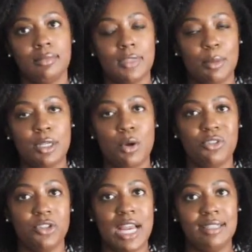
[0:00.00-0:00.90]
Let me know
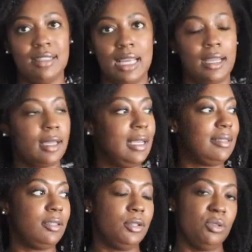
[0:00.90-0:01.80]
what you guys think. Is
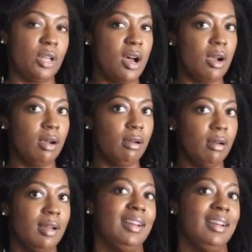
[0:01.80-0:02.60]
it too long?